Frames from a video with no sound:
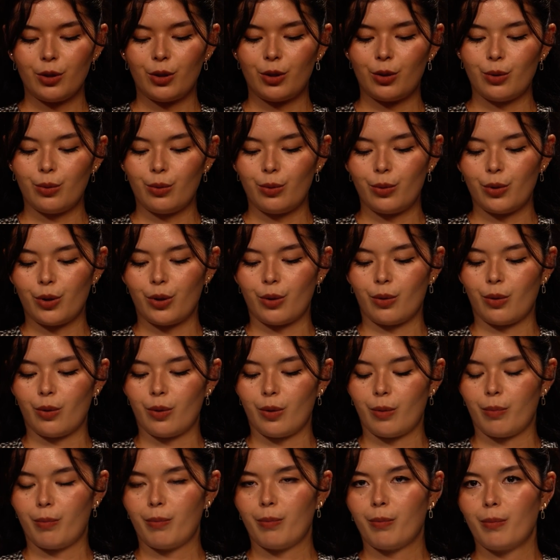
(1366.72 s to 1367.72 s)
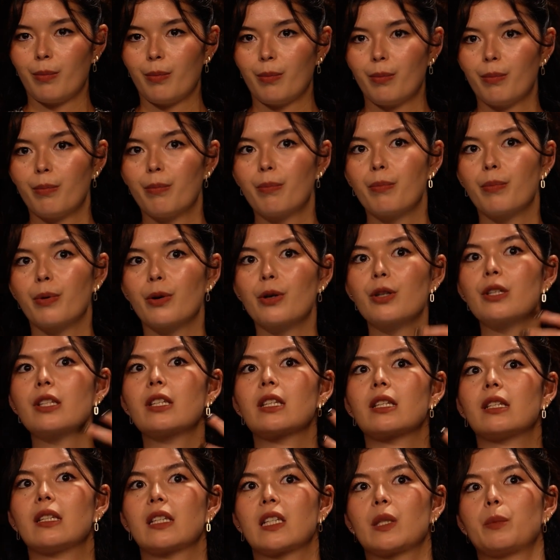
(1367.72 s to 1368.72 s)
do your
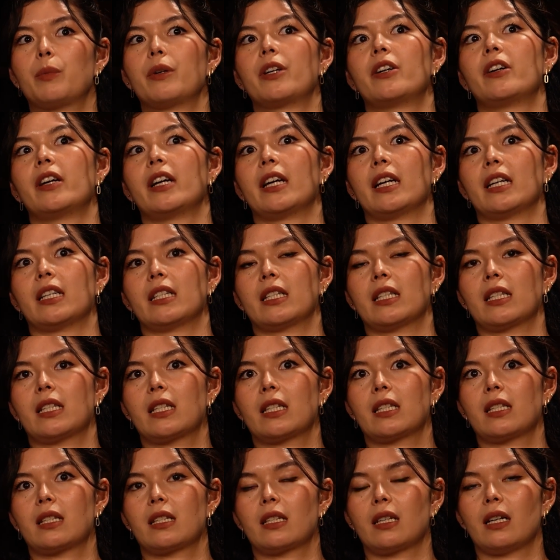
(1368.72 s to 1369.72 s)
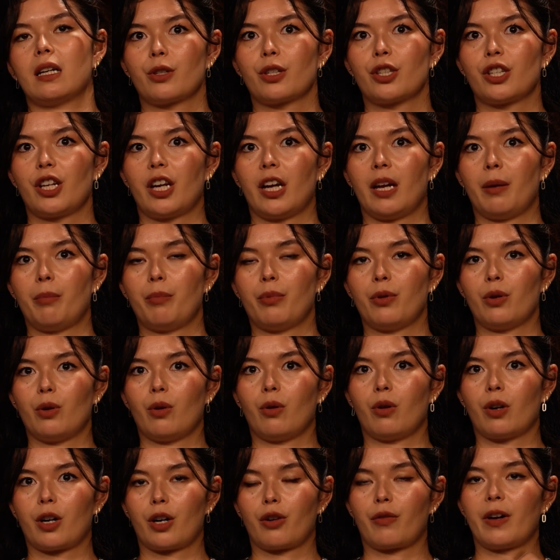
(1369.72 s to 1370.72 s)
personal experience shape
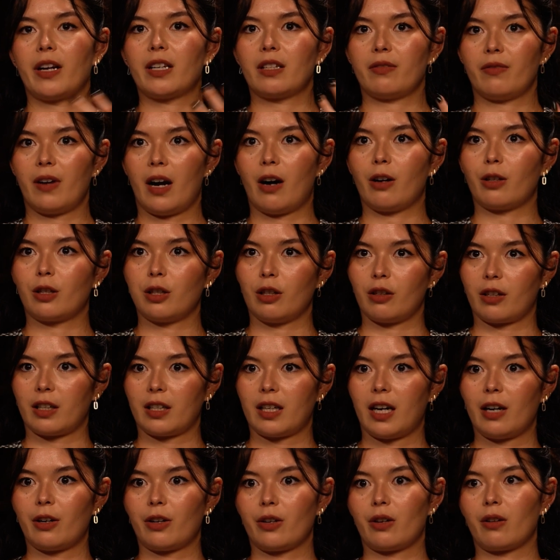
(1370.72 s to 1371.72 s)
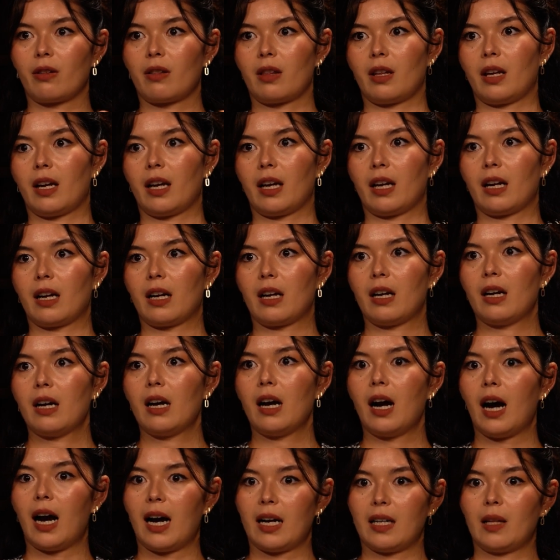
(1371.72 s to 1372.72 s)
your creative outlook, and how do you think
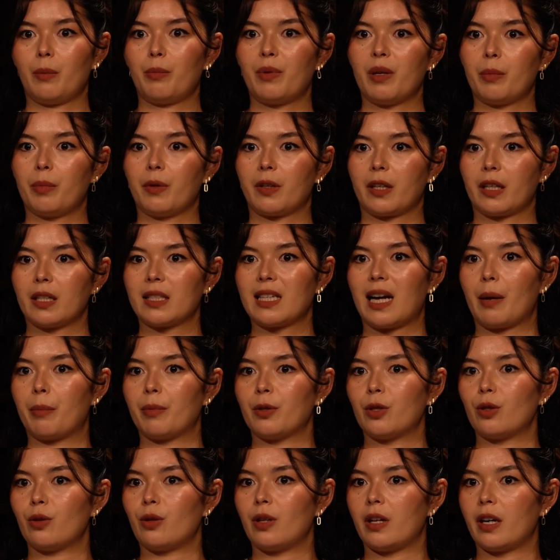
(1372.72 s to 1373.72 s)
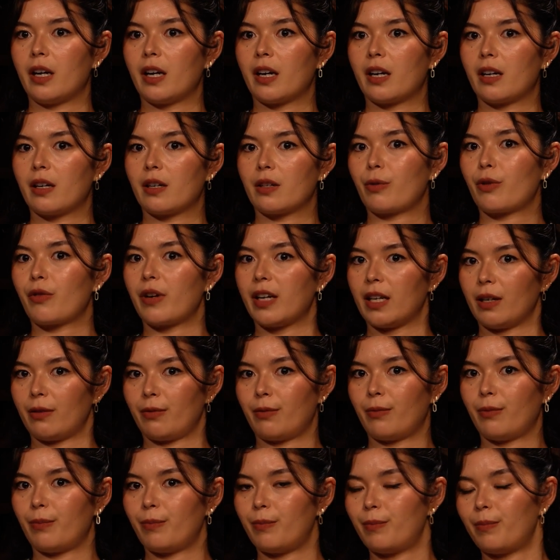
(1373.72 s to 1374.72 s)
other people can tap into their
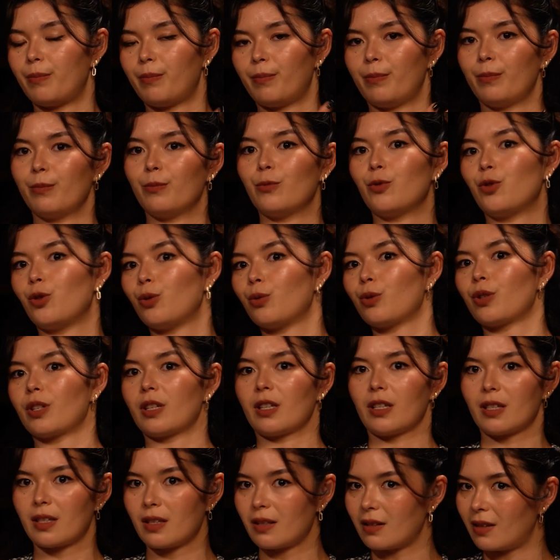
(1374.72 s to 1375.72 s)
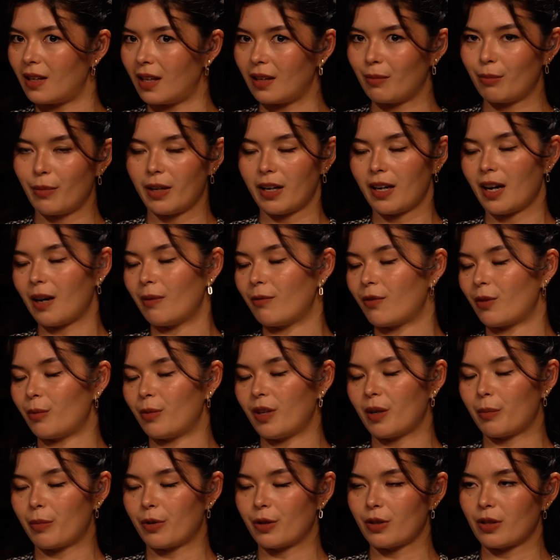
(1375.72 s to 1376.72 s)
creative juices that may come from
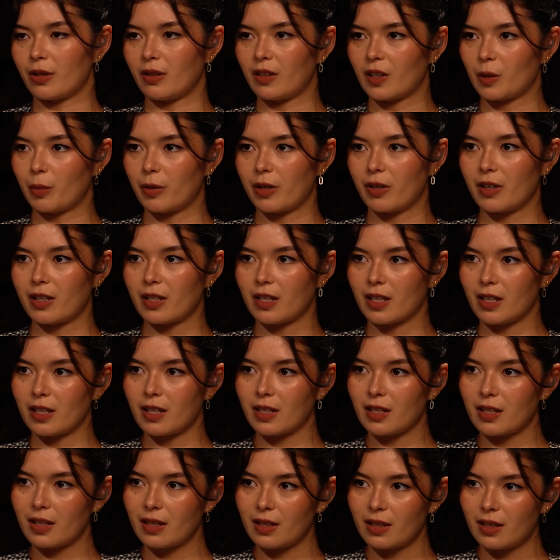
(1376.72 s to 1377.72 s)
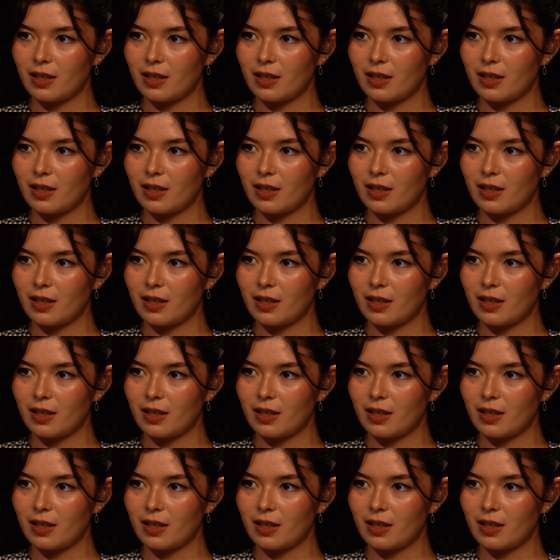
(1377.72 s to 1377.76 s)
their personal experiences?